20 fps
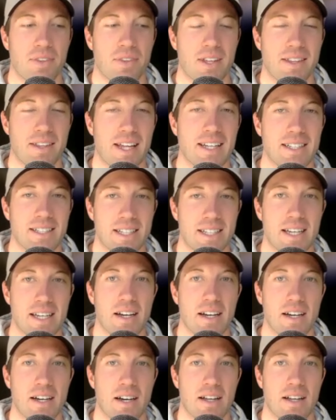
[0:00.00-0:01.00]
They
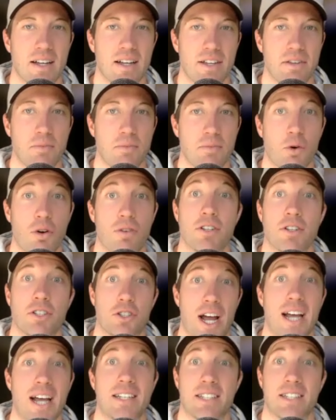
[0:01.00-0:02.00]
see more of a
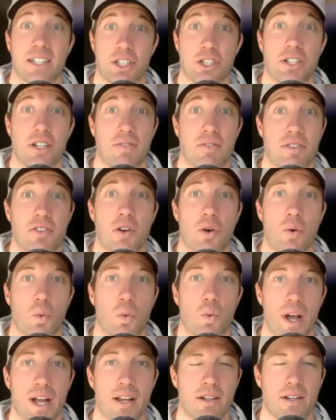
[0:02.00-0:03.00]
drastic shift in their
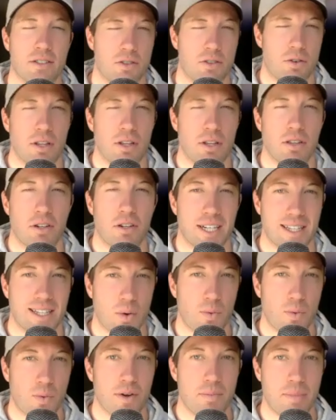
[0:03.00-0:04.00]
weight because they're only looking at
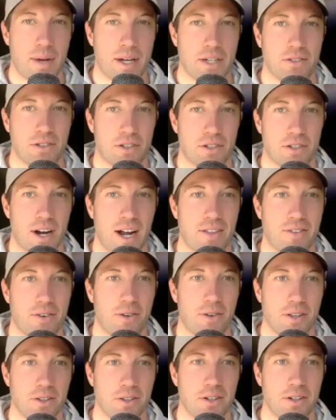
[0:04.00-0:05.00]
that one metric, right? They're
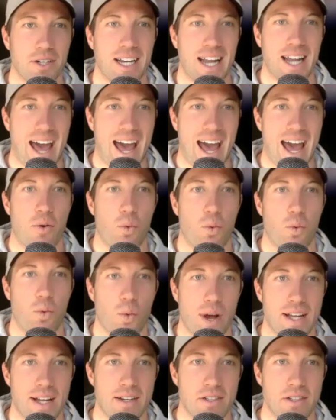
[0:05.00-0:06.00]
only looking at
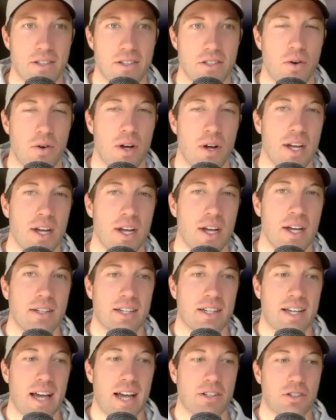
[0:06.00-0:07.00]
weight. So
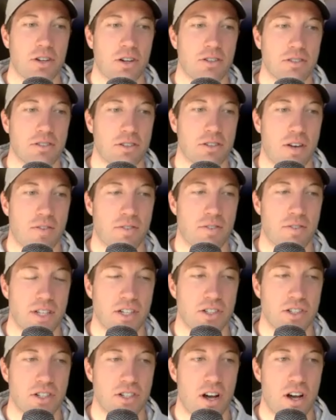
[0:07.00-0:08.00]
to kind of start this
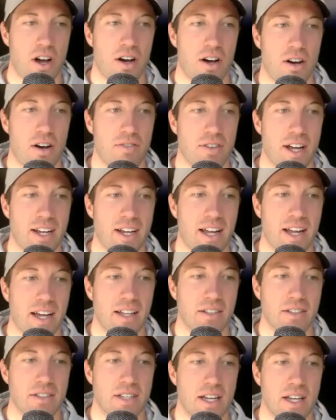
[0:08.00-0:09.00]
conversation off, like
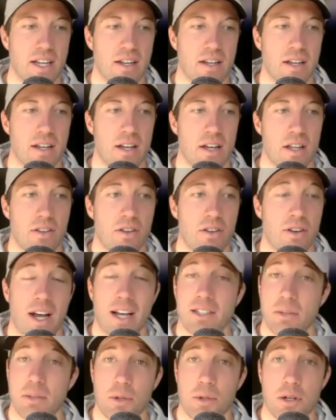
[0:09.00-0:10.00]
Caitlin said, they're not
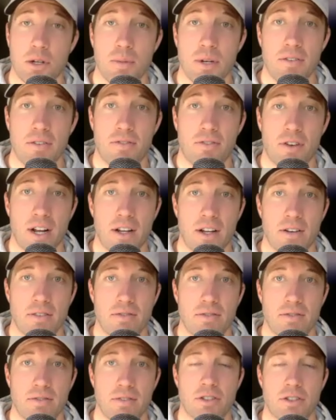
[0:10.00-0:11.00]
something to be afraid of.
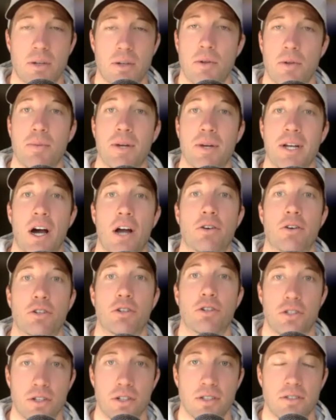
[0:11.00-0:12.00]
They're something to be
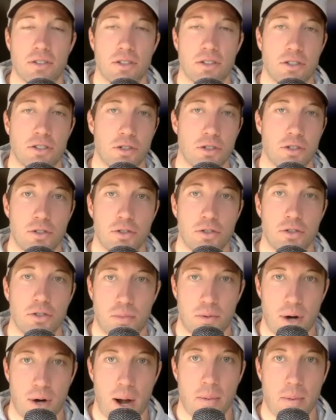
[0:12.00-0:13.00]
understood so that you can use them
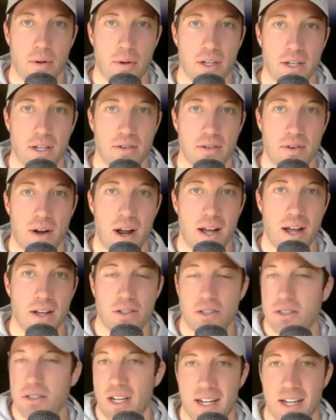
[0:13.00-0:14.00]
properly, right?
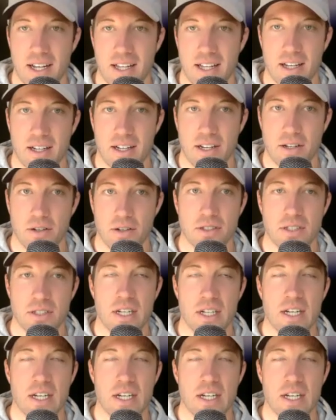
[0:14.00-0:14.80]
Just like anything else.